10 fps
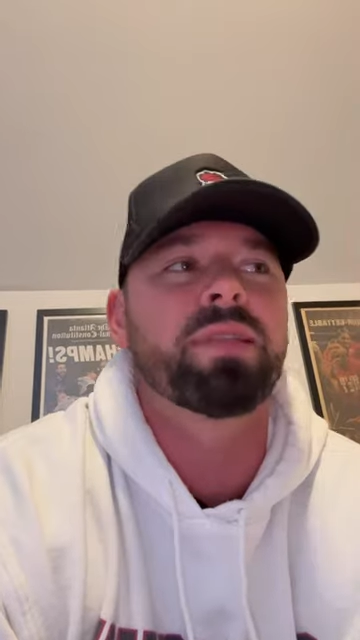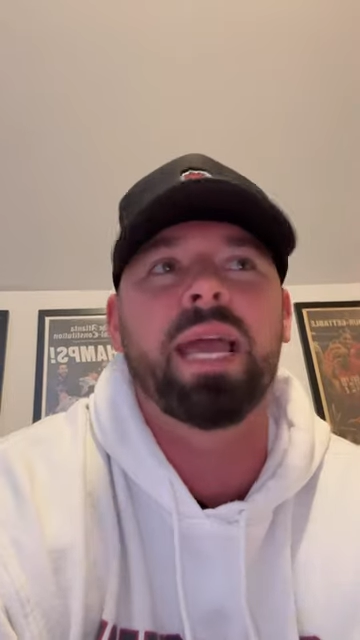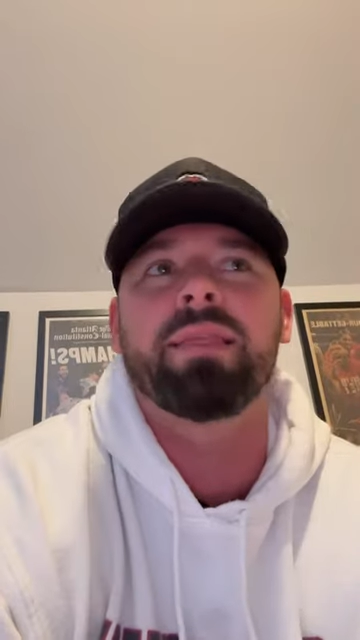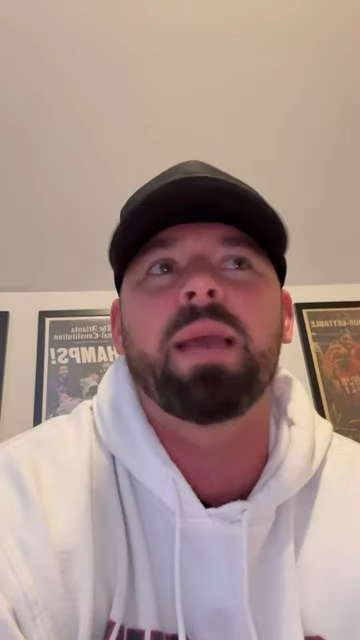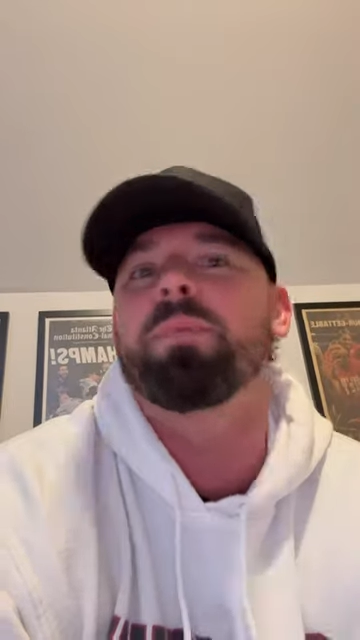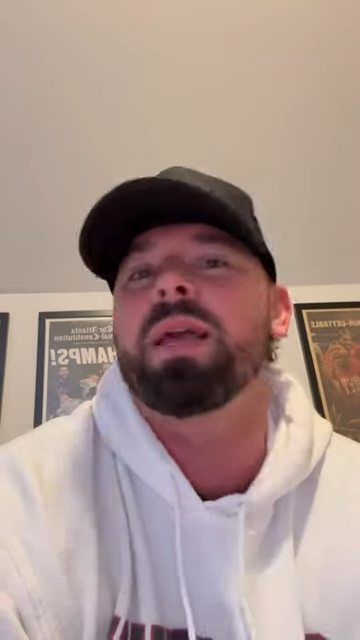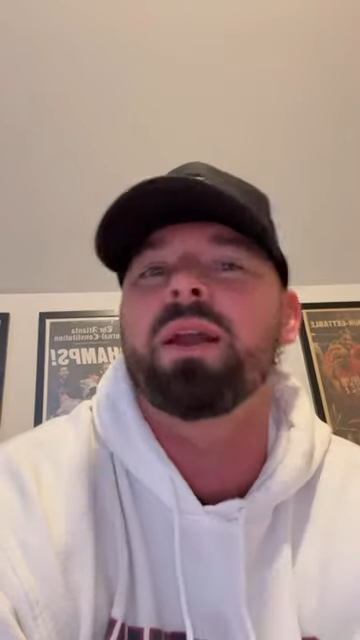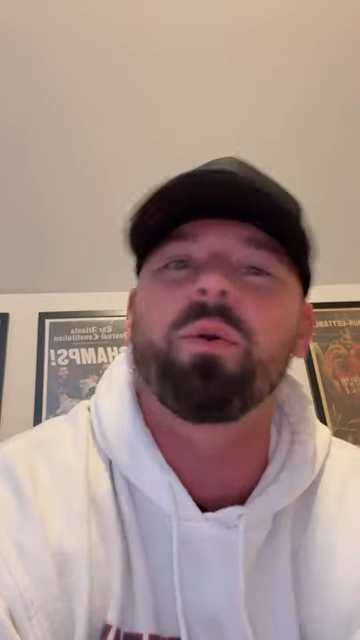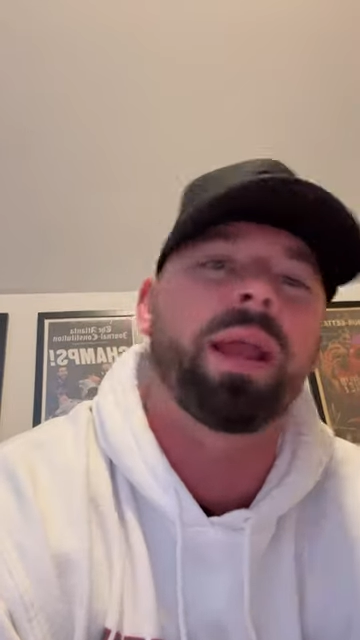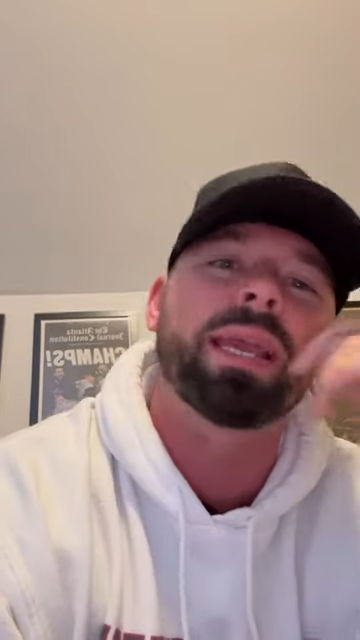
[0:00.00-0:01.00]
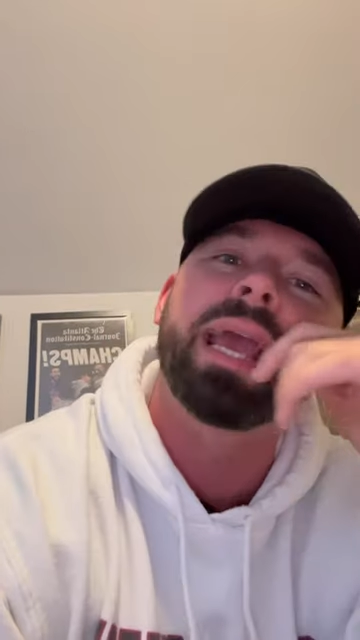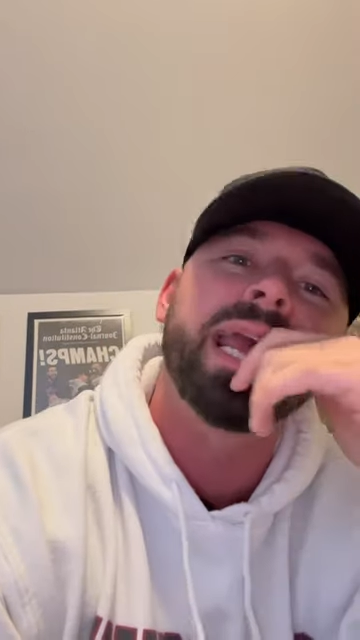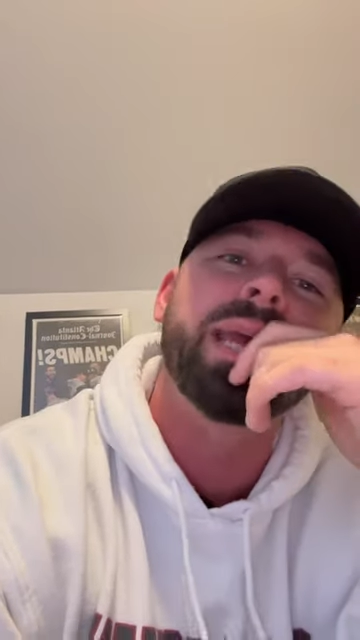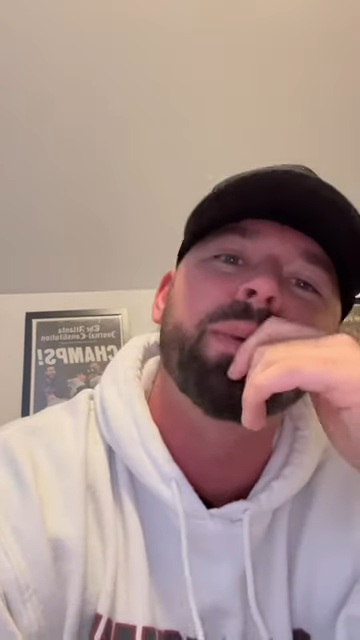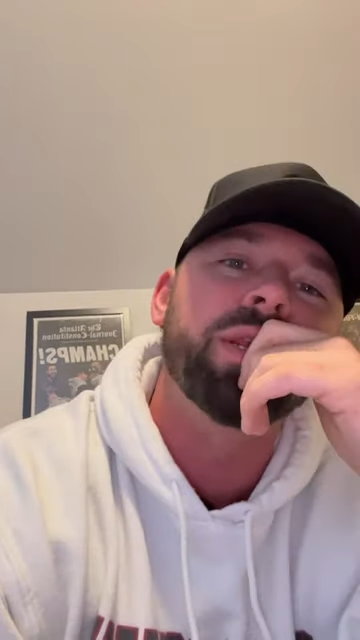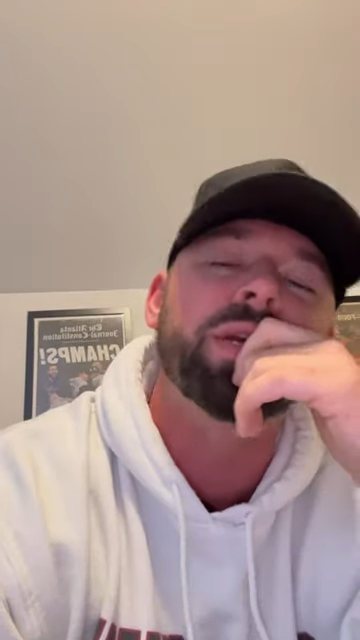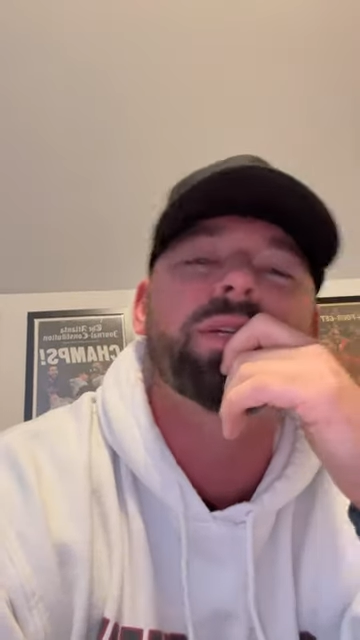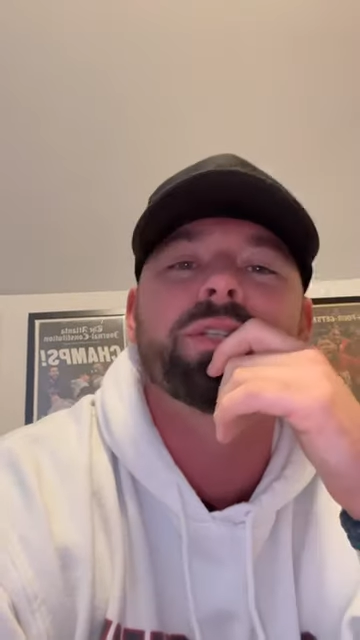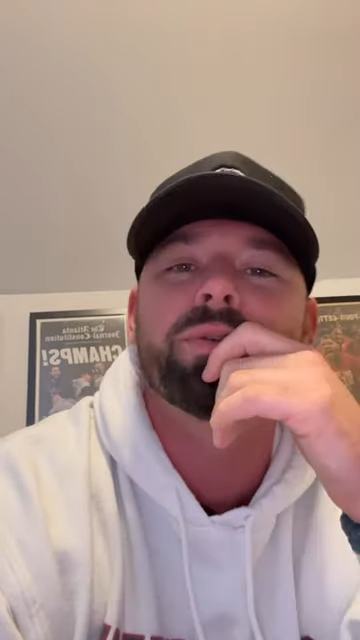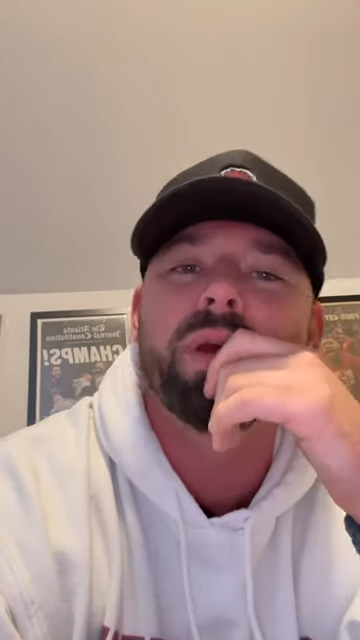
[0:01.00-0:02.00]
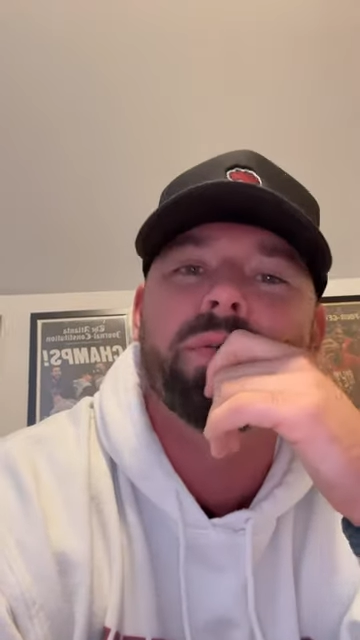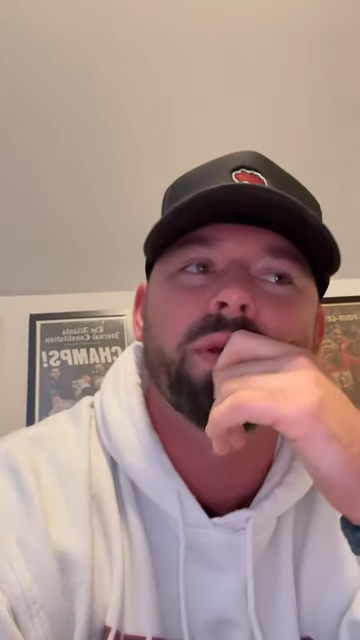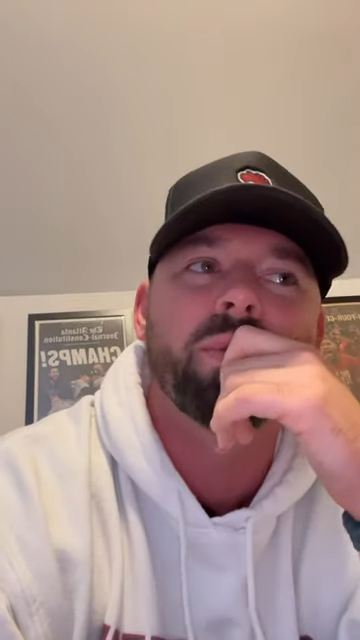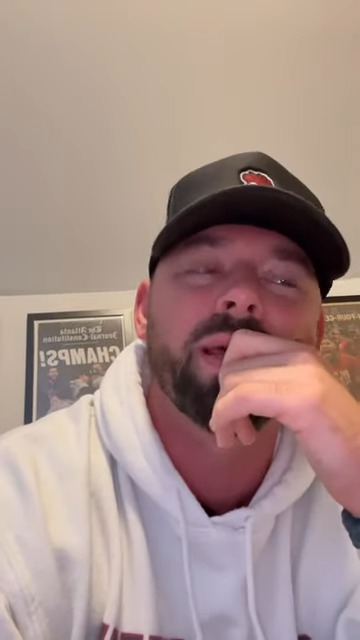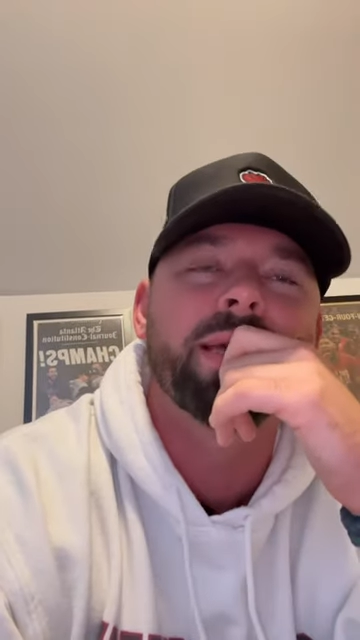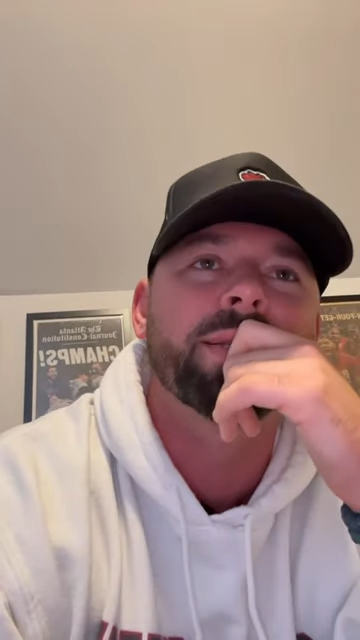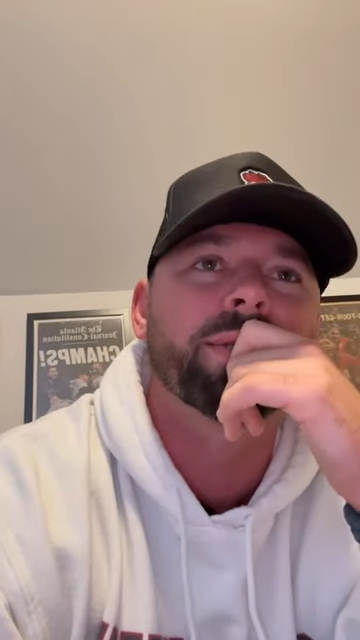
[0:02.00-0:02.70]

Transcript: They, they play a great game and you can just do nothing with it.